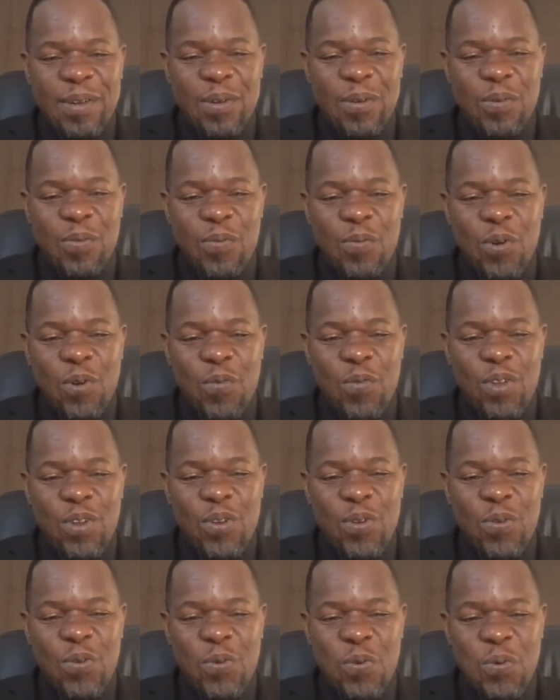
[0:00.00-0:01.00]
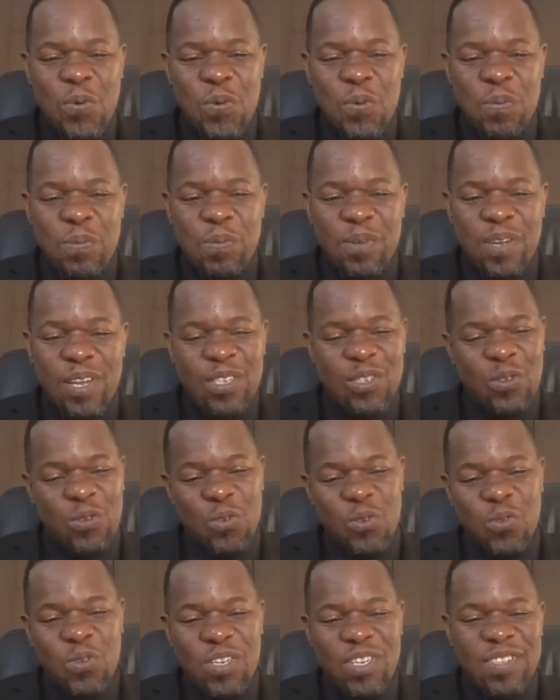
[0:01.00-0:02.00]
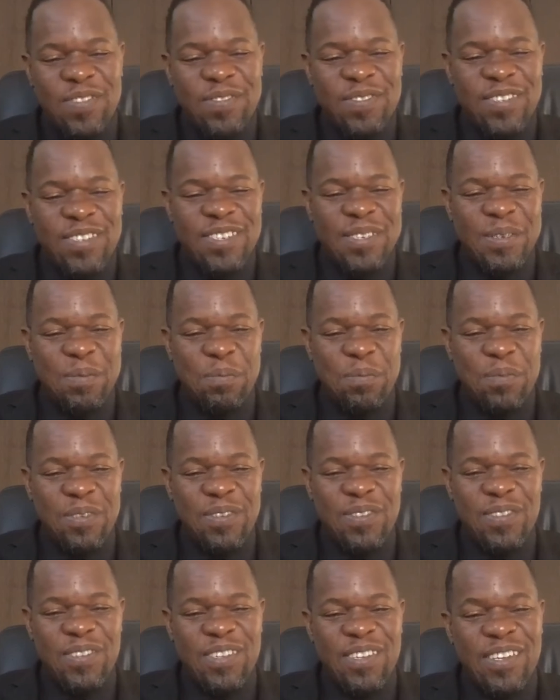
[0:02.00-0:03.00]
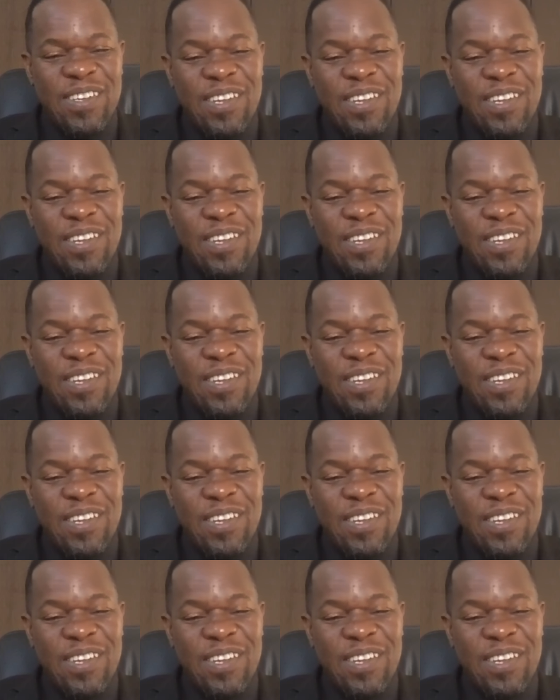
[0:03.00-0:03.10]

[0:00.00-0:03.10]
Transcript: what we do, as usual, is